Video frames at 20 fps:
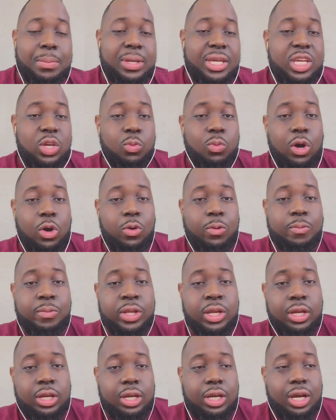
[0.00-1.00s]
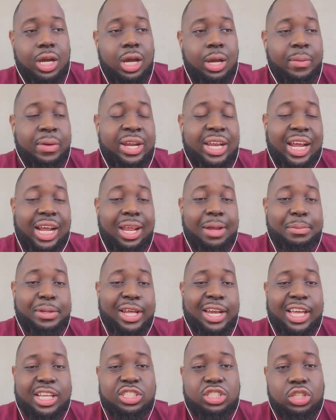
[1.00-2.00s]
he won't. Um, in the clip that
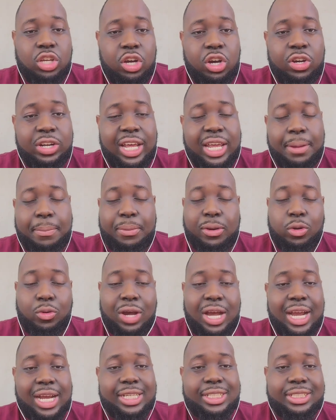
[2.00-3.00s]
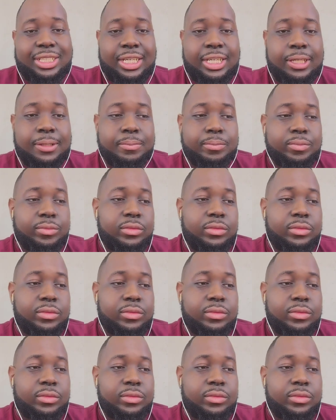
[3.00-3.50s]
I saw that he put on IG,